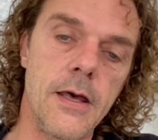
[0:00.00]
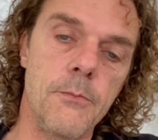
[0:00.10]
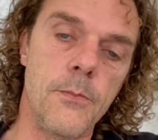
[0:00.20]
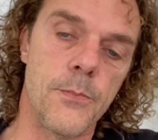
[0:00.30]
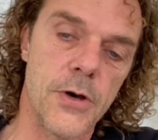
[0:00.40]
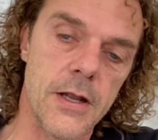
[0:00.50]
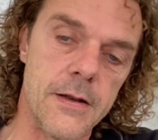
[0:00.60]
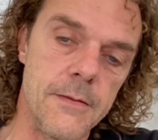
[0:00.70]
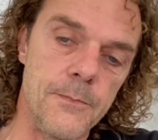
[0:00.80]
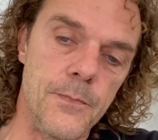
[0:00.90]

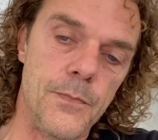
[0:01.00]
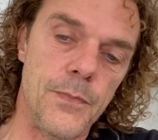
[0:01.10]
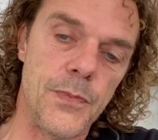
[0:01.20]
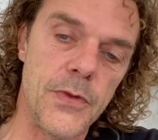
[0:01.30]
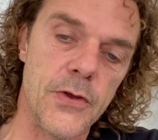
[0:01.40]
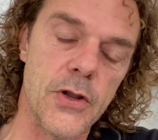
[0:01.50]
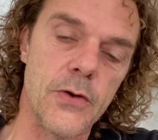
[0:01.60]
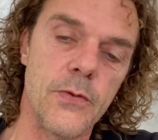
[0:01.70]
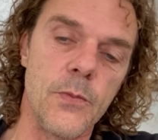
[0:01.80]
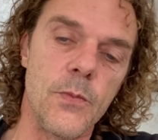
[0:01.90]
But, you
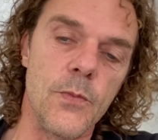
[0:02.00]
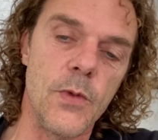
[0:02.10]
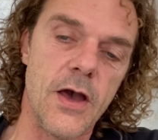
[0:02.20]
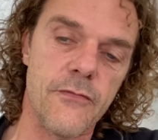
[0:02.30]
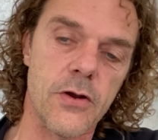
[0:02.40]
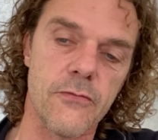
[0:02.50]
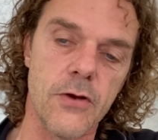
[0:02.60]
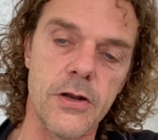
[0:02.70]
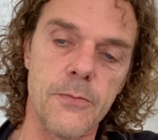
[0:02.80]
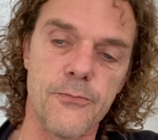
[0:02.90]
know, having a
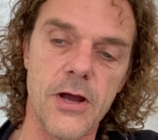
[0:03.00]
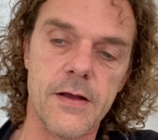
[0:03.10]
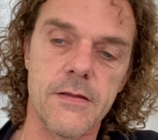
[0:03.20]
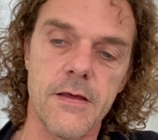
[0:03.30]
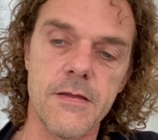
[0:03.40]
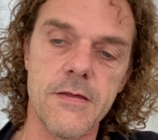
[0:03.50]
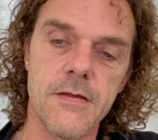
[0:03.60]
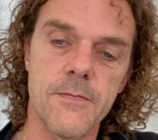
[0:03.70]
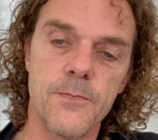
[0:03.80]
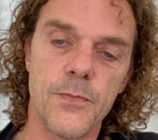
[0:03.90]
running
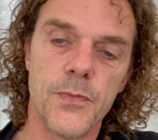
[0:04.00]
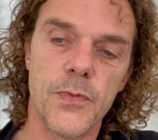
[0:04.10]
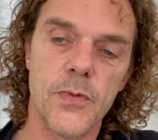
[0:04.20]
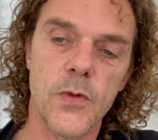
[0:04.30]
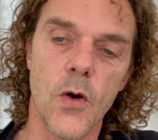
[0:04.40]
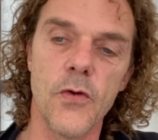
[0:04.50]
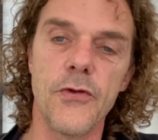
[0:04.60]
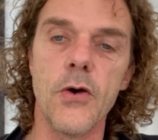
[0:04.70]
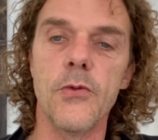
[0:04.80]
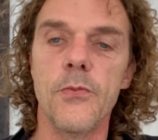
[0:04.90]
practice,
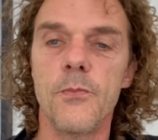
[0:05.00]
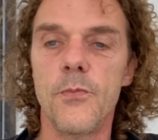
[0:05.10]
although